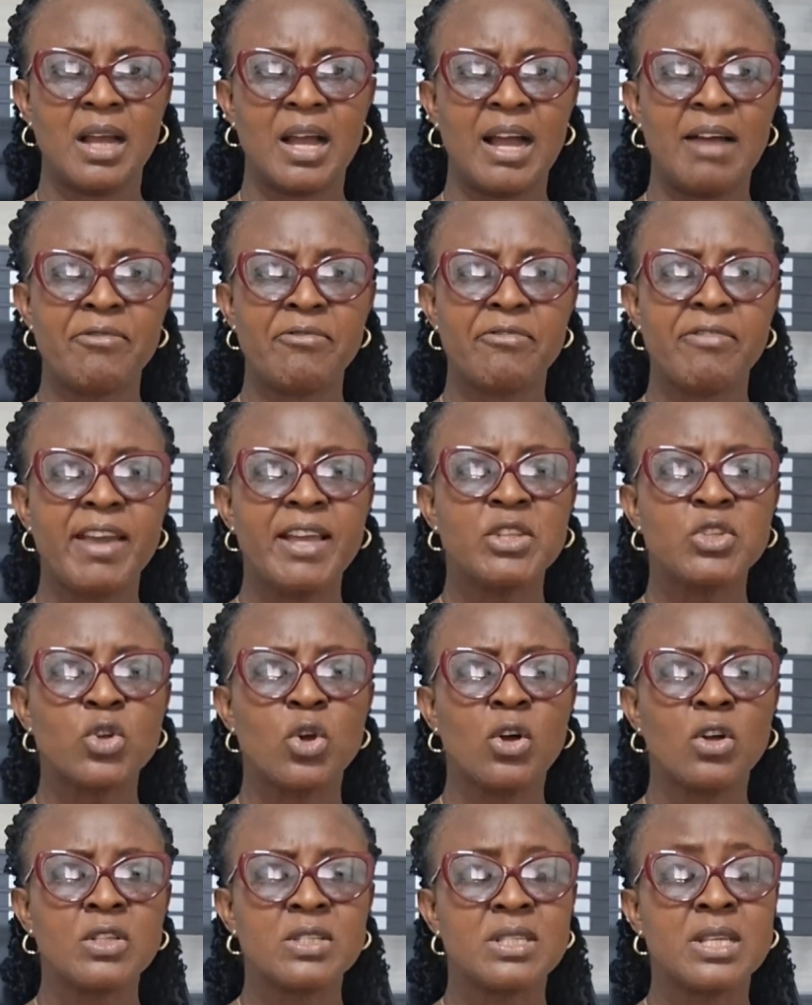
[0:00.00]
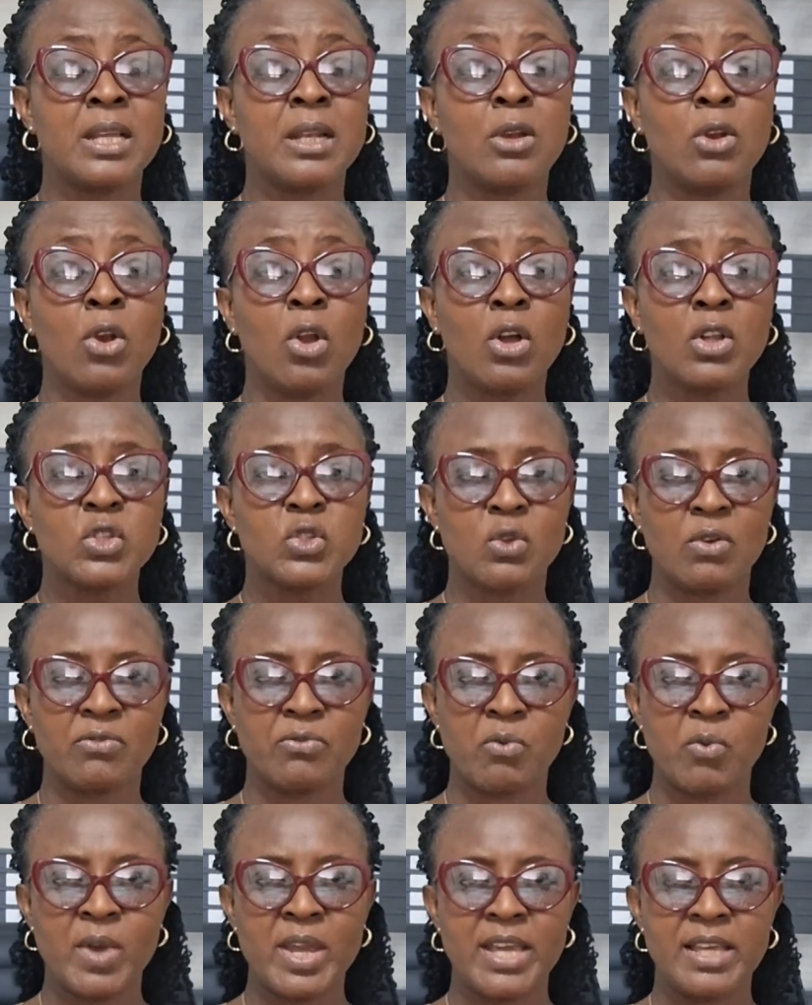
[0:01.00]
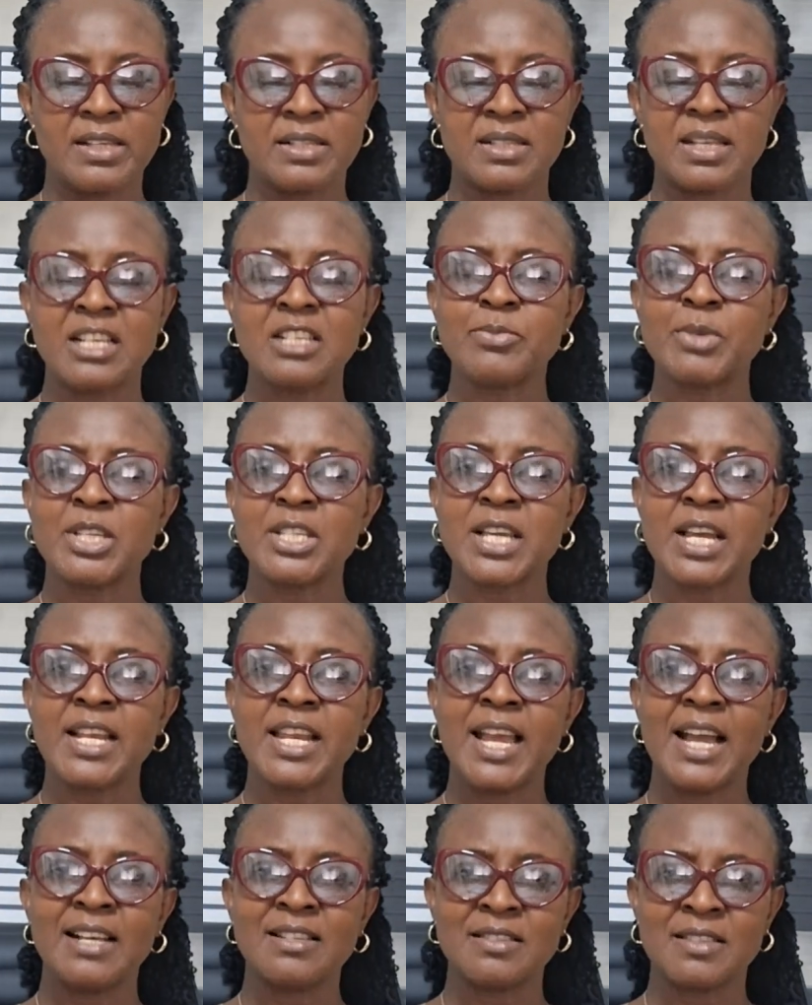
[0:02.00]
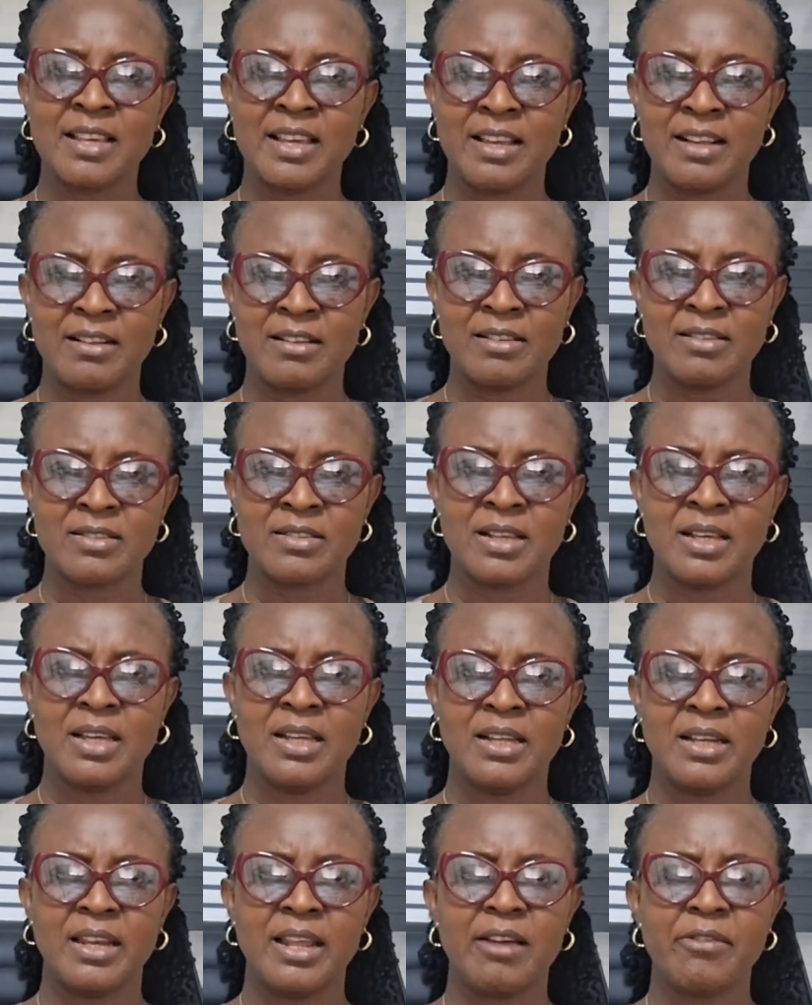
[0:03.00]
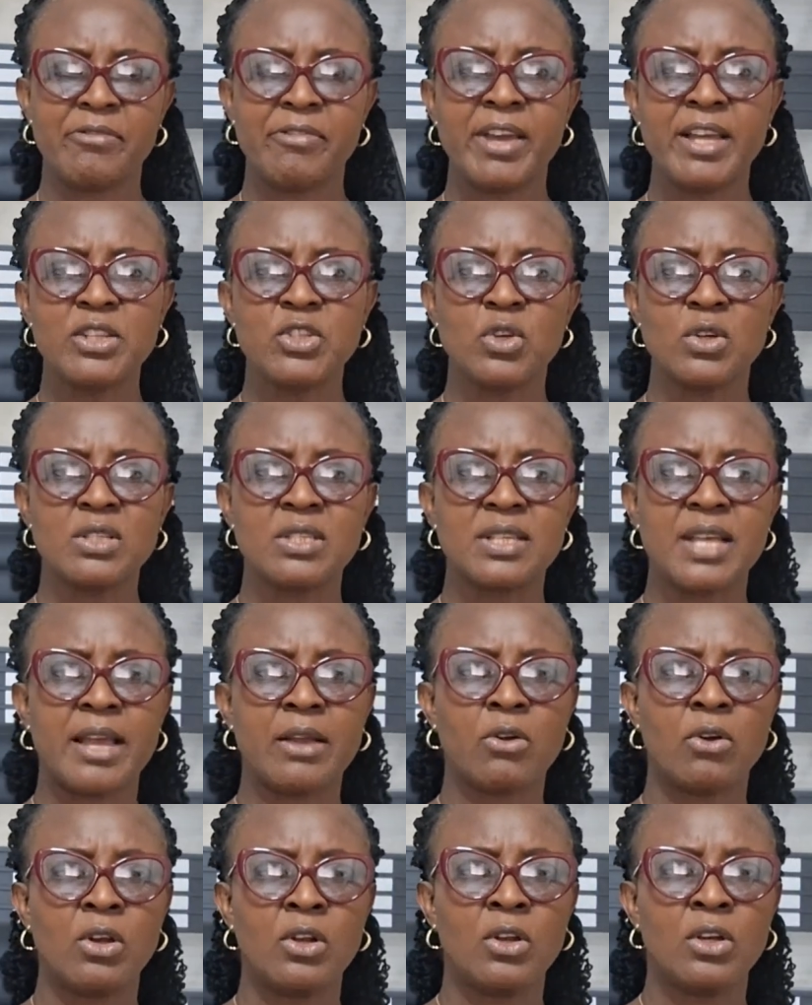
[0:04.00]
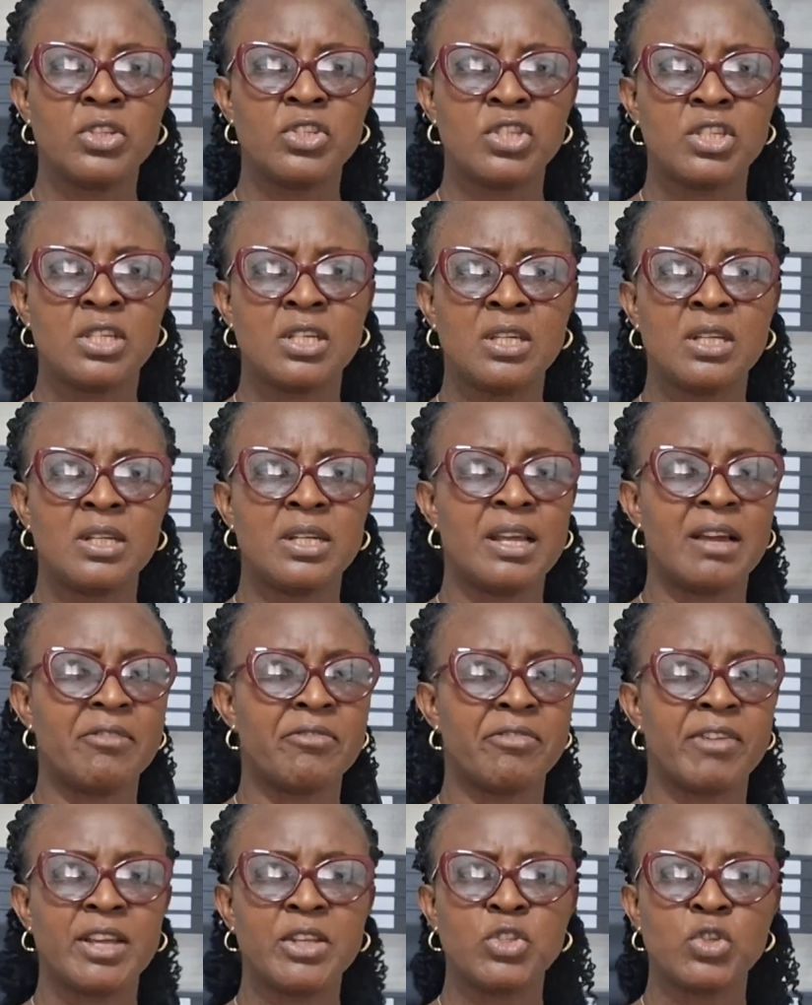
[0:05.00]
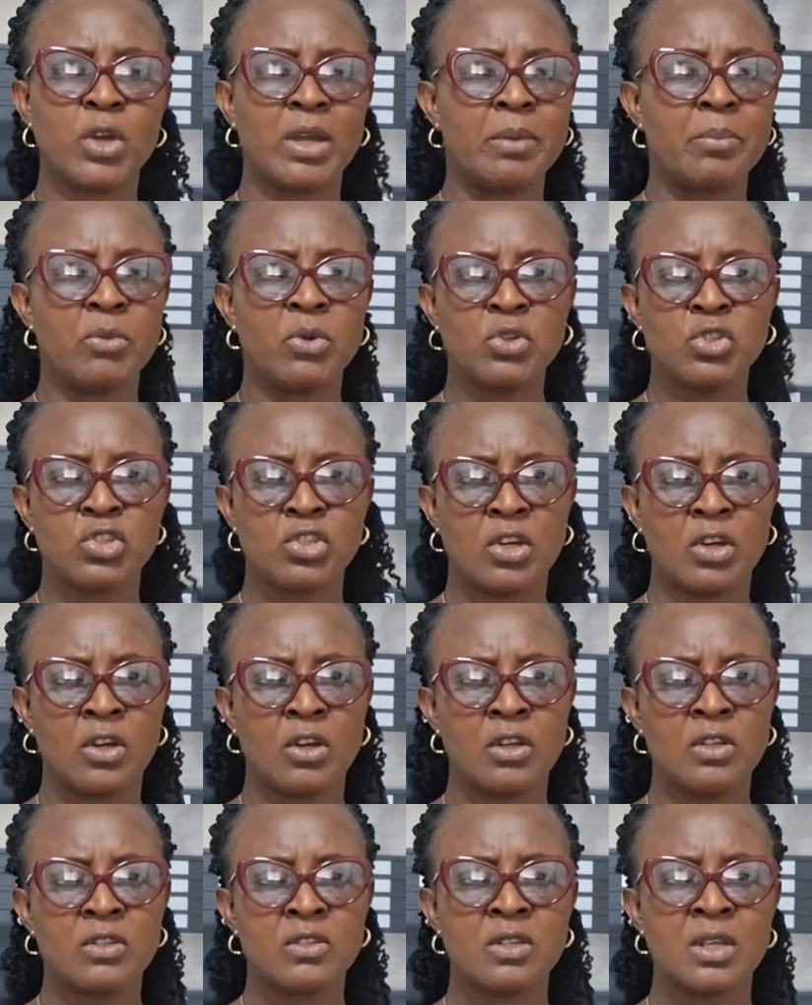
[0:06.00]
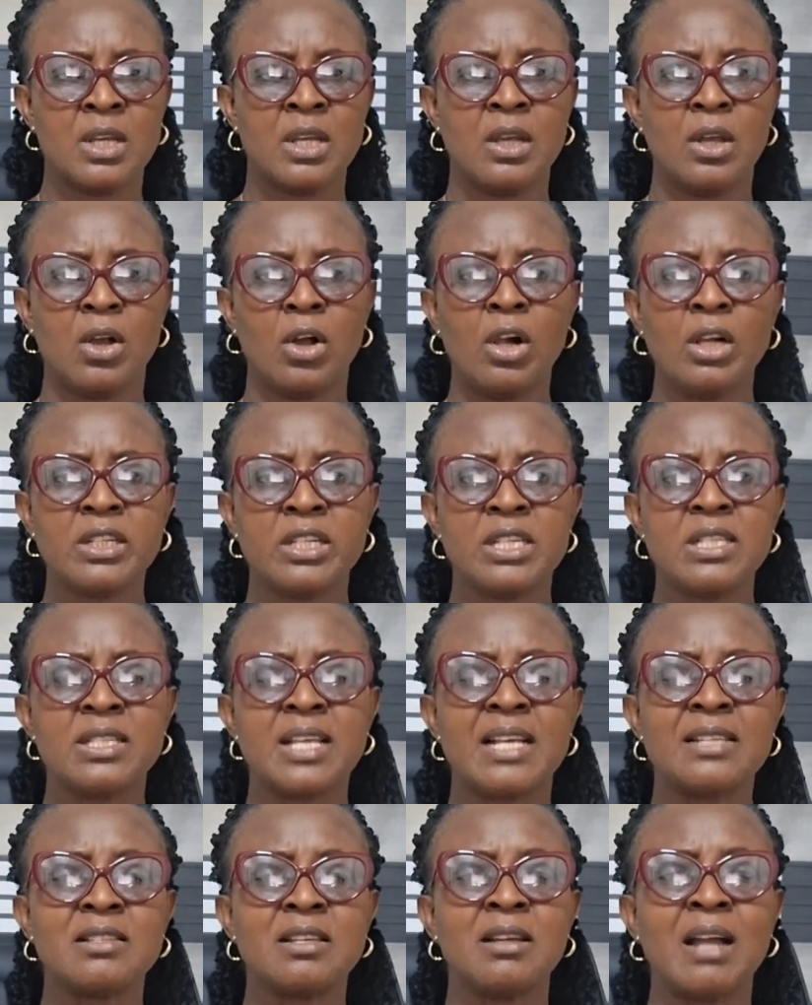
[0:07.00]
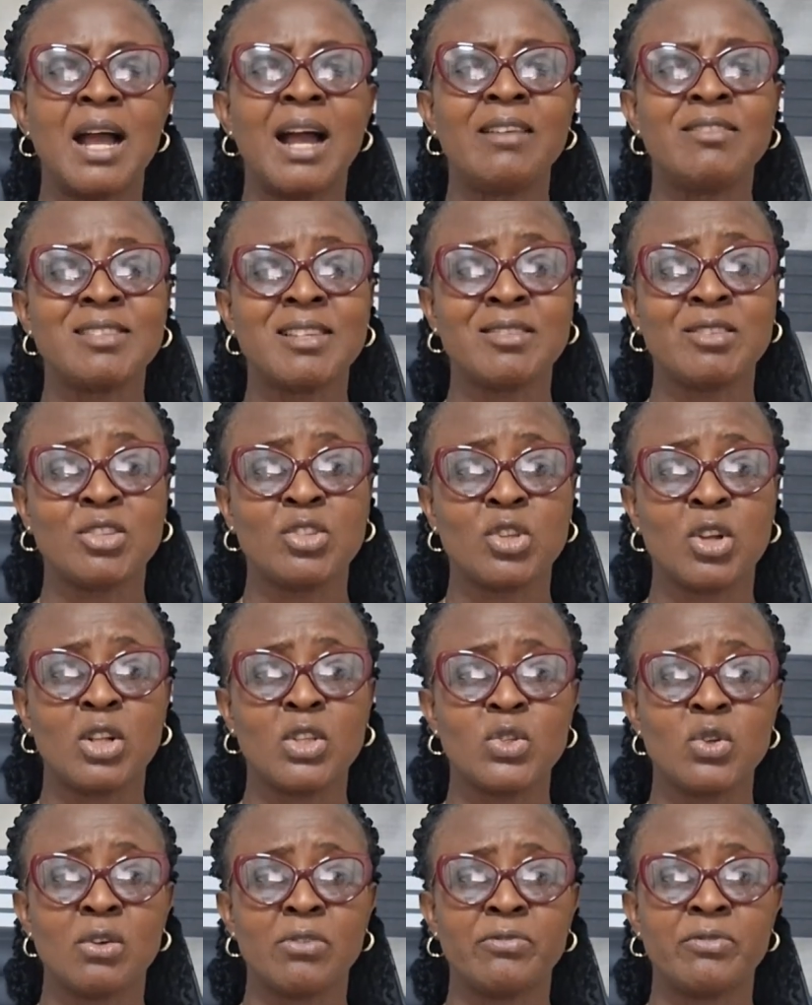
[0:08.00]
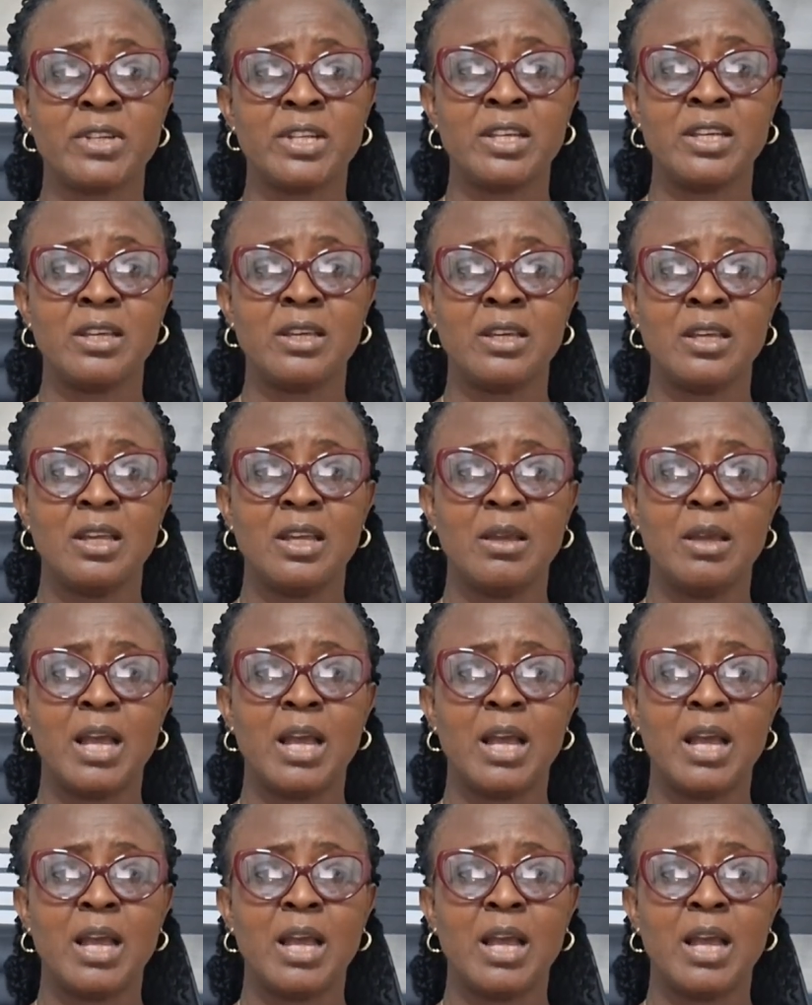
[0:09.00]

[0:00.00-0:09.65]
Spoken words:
affect us in lots of ways, especially as girls. They affect your psychology, they affect your emotions, all this as a result of the